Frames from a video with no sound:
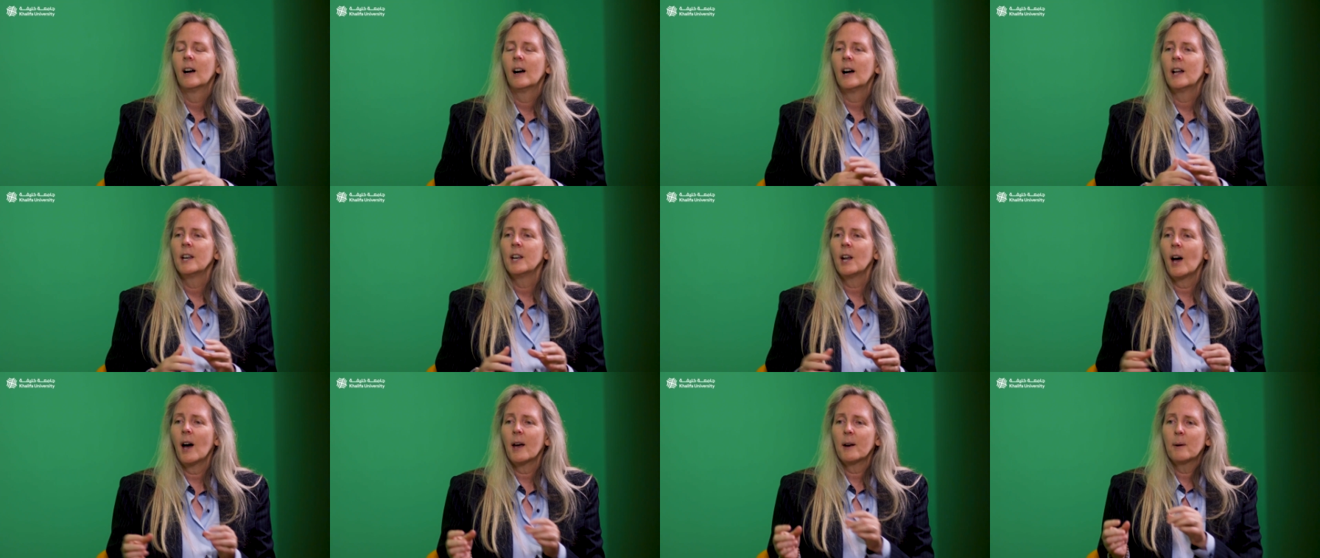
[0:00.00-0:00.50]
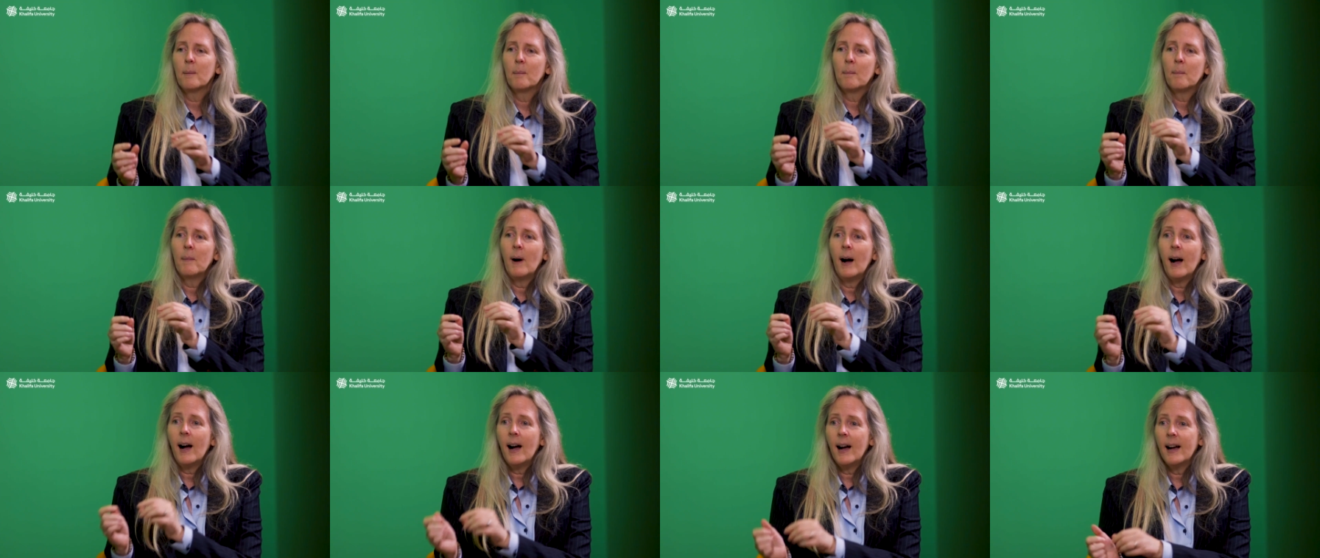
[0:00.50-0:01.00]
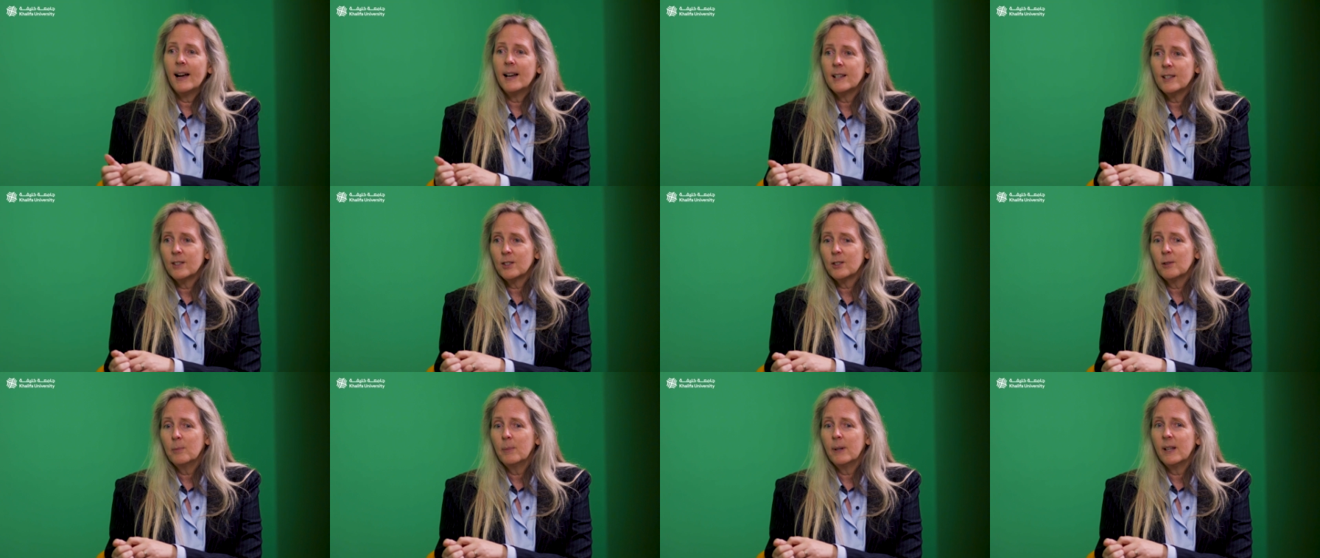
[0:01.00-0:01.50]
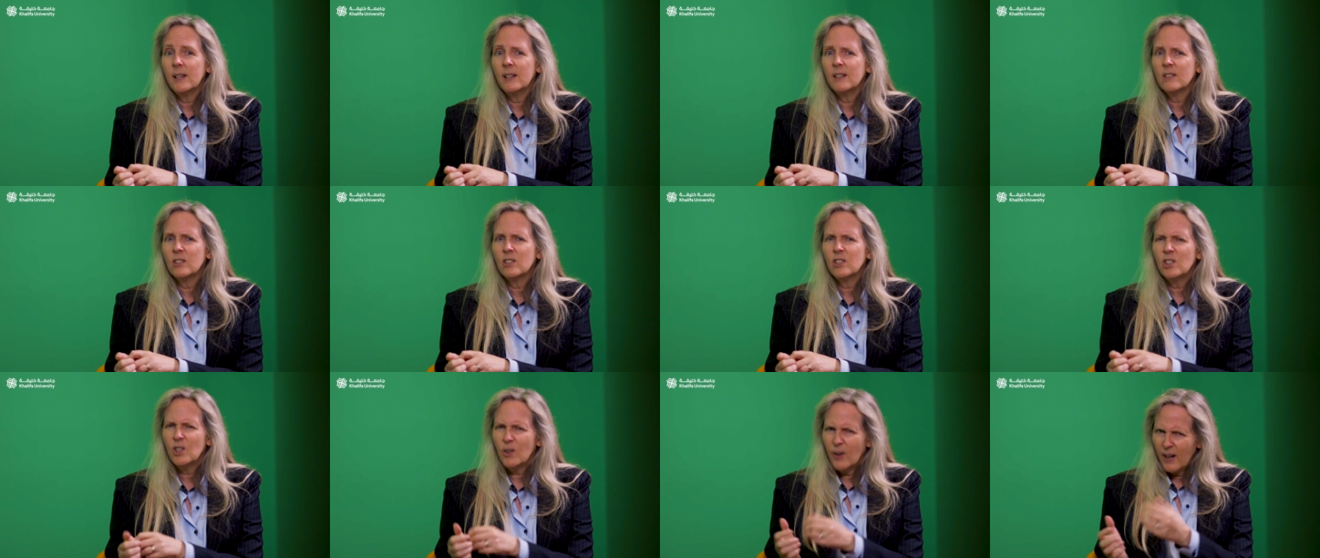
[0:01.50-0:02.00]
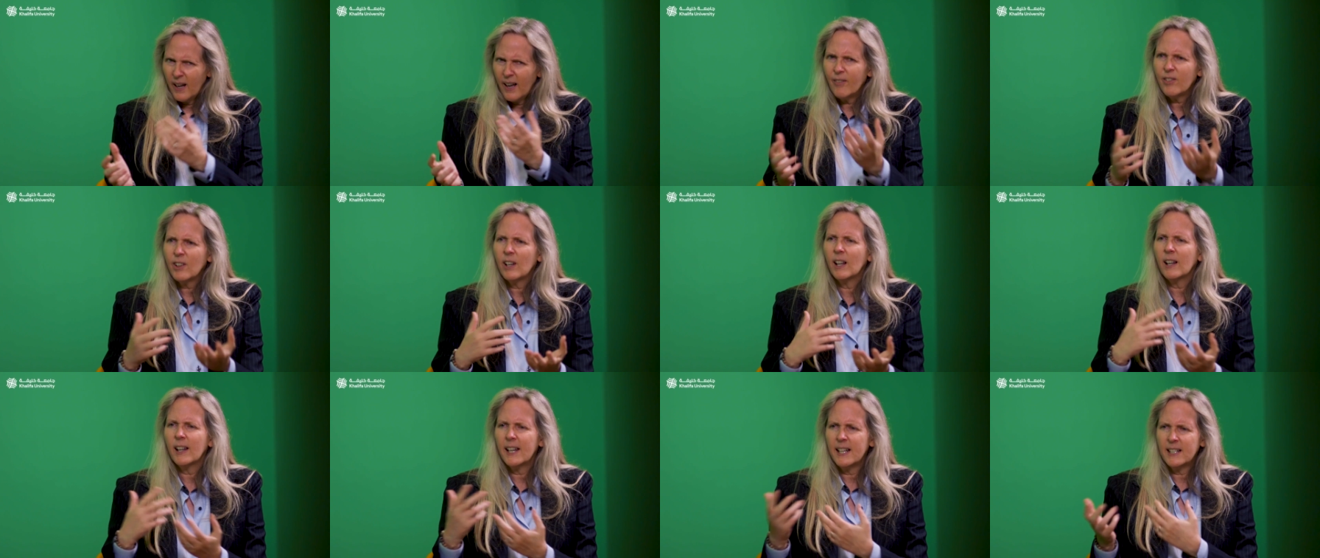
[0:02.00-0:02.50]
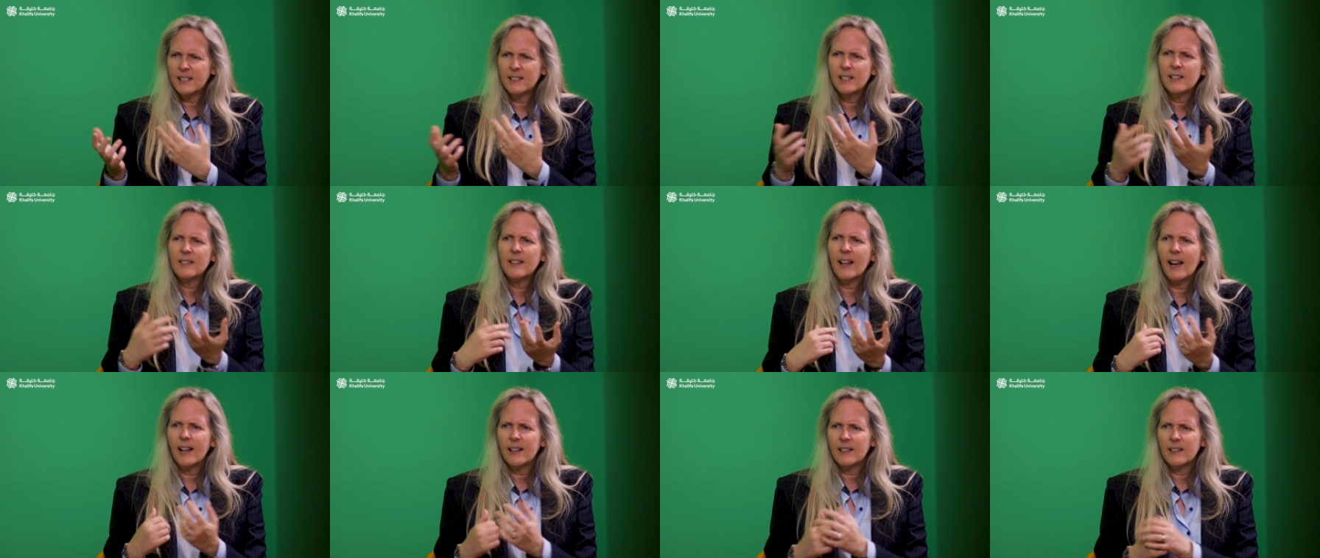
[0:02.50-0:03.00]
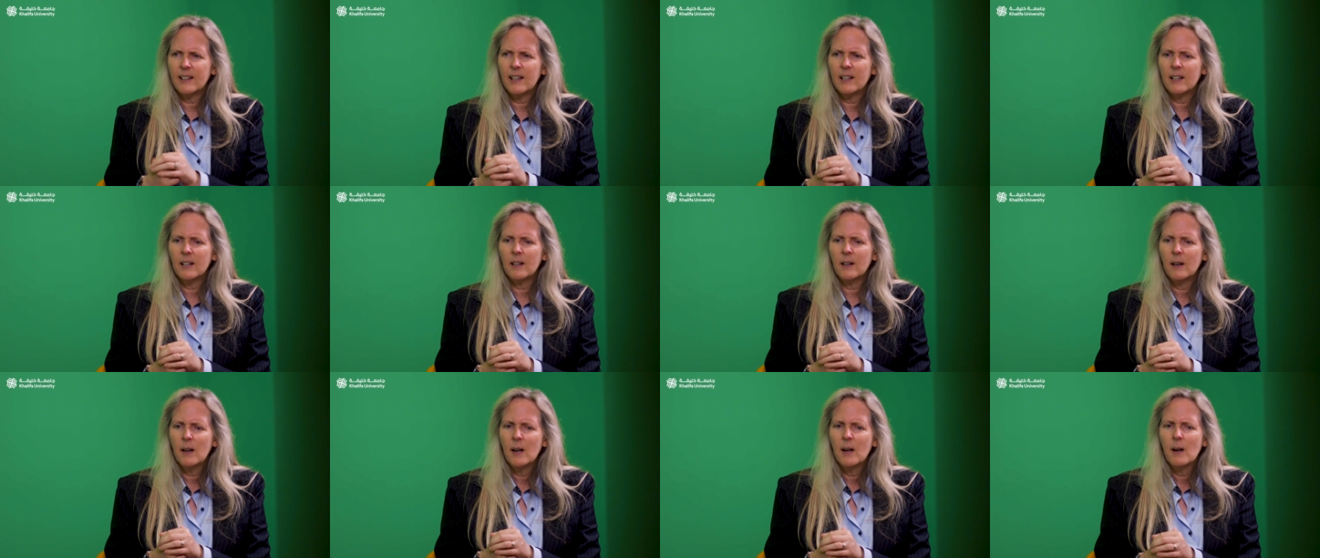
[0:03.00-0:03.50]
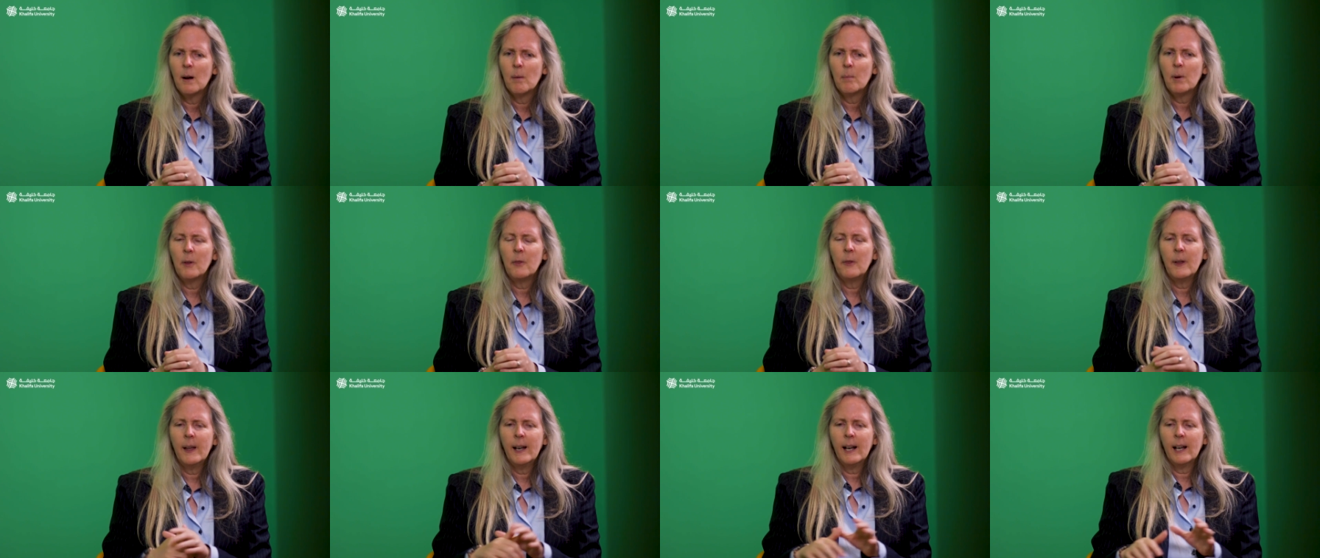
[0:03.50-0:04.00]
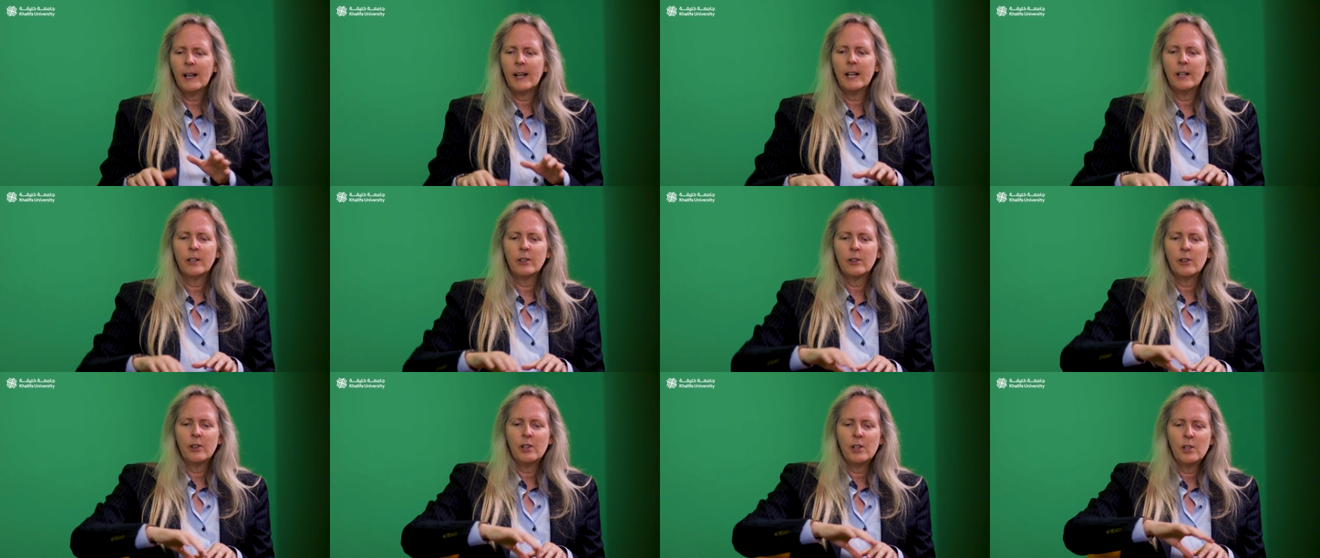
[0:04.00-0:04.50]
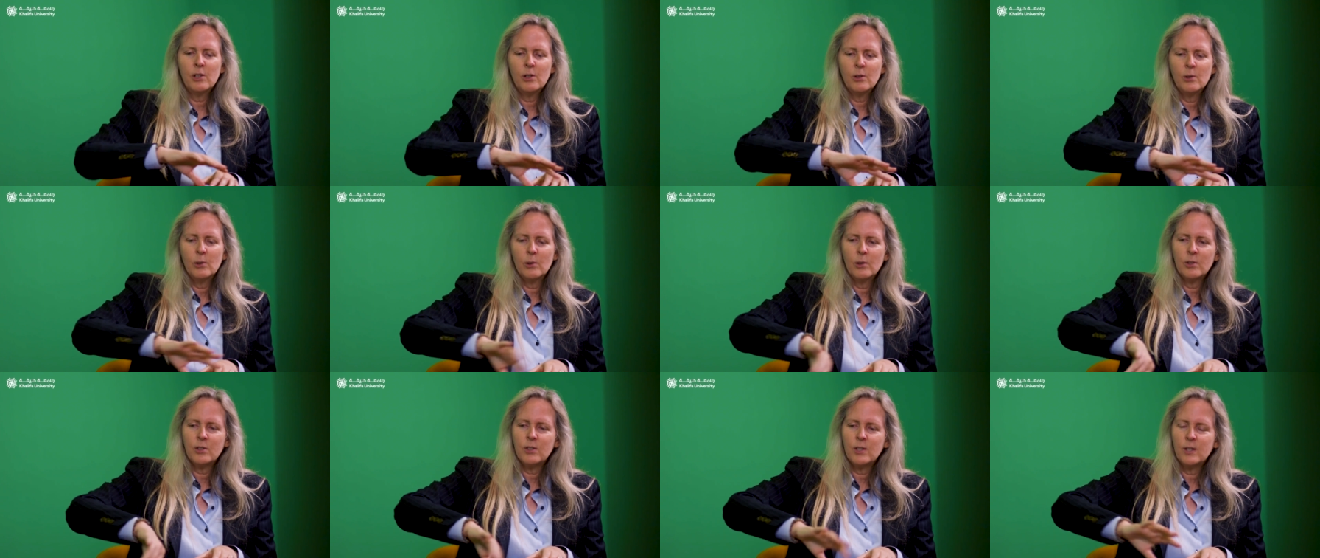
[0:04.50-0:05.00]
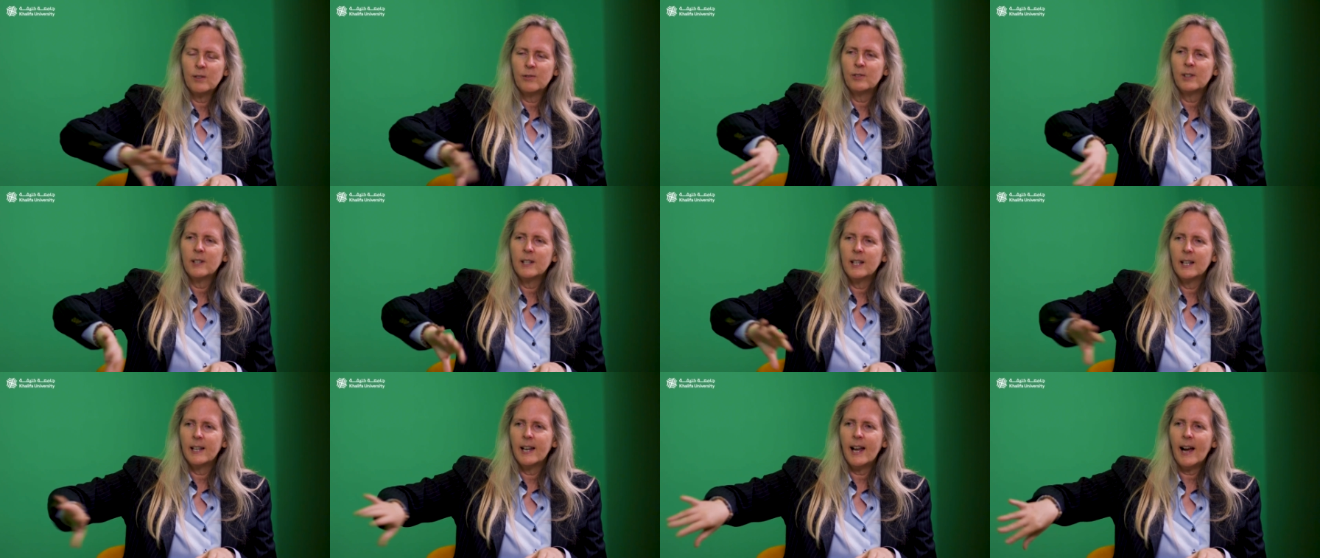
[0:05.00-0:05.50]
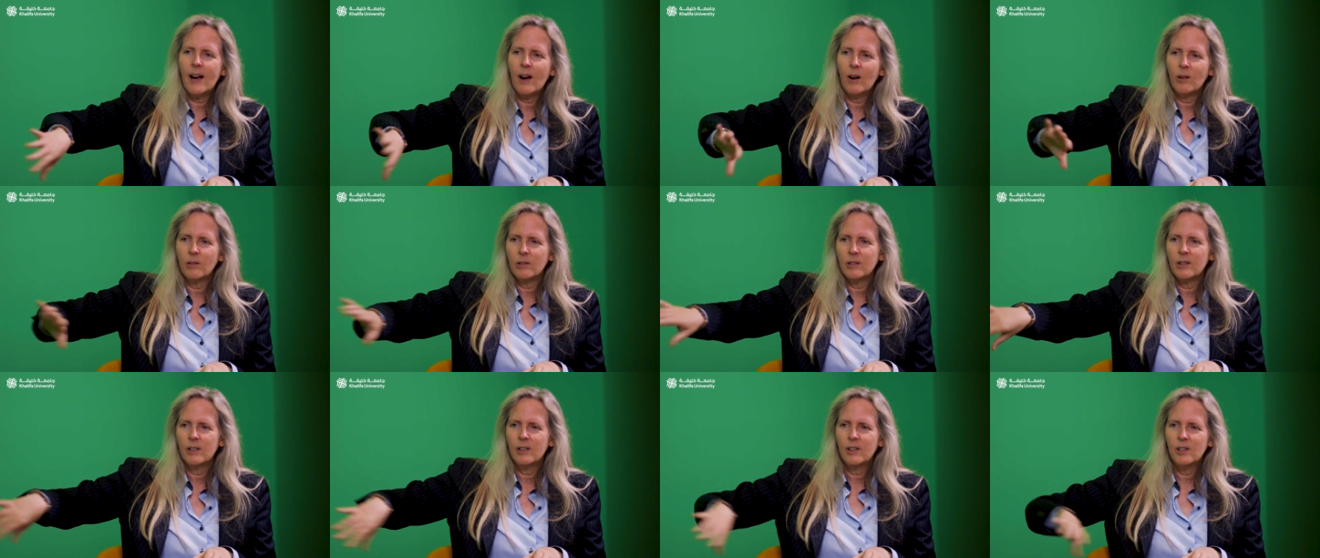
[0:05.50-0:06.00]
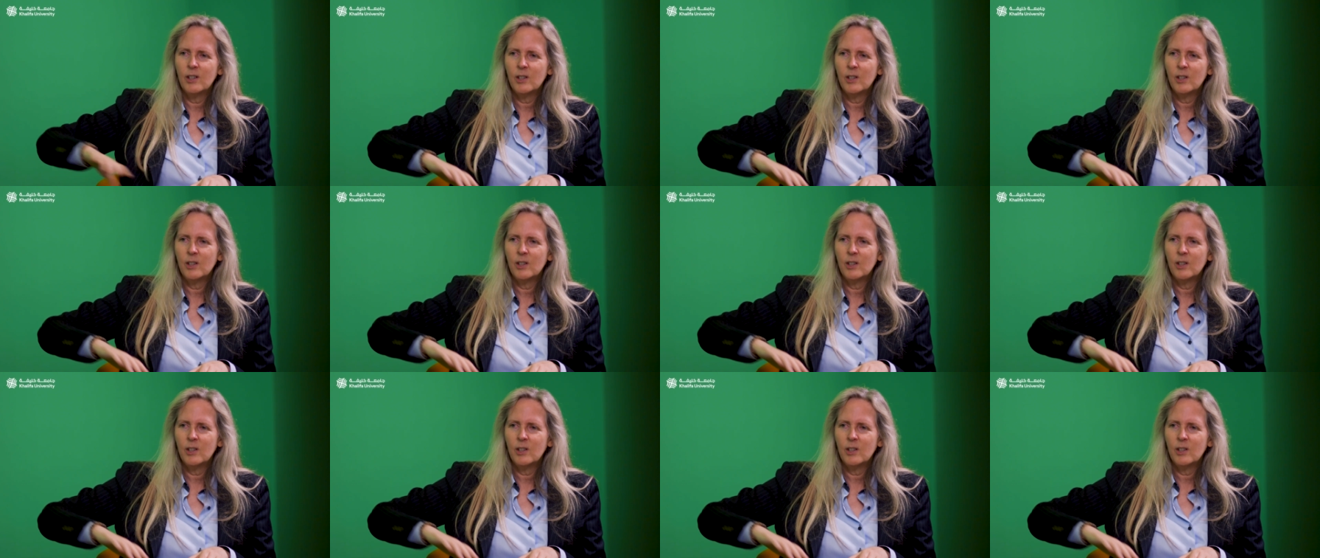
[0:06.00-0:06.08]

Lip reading: Anonymized means you have collected that data, but then later you sifted it out,